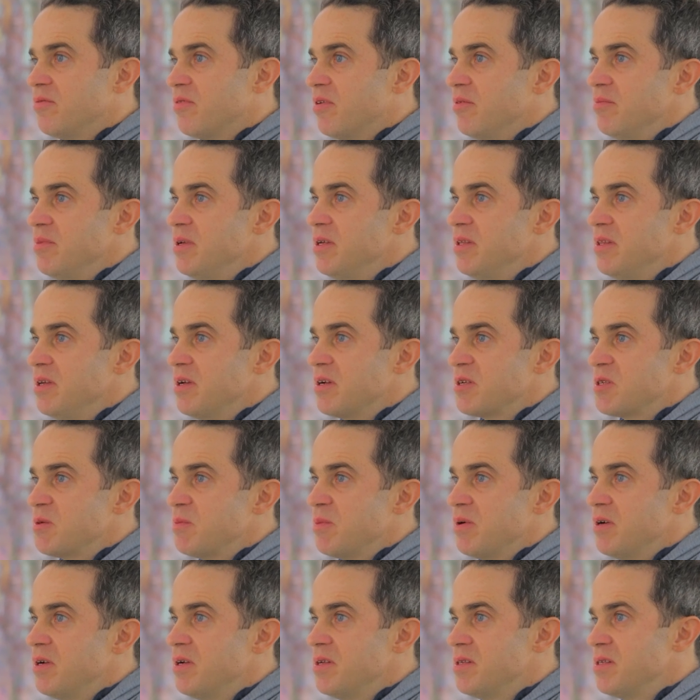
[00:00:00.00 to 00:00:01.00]
For me, the
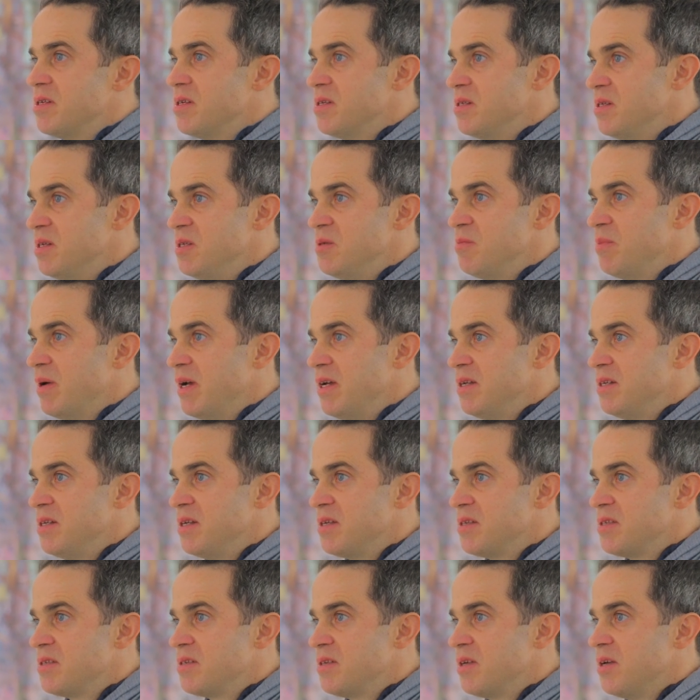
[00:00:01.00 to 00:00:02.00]
experiences, these
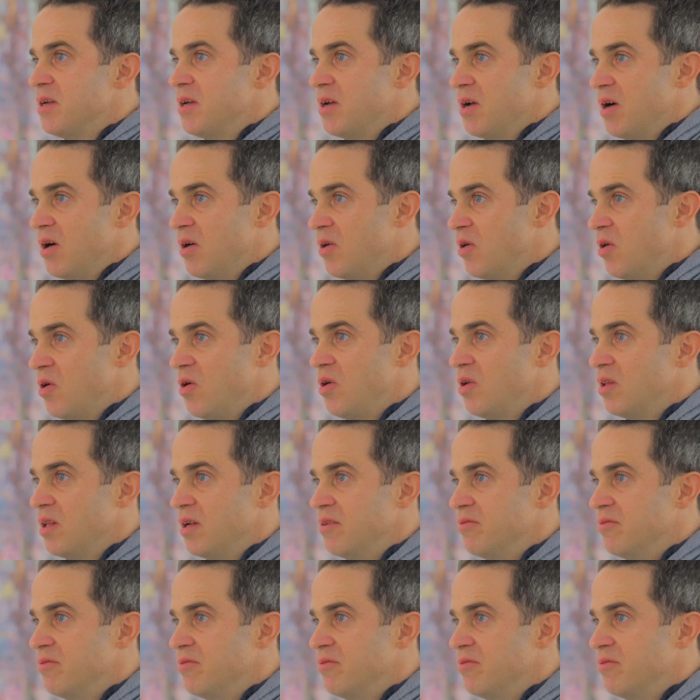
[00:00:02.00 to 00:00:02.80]
paintings, are all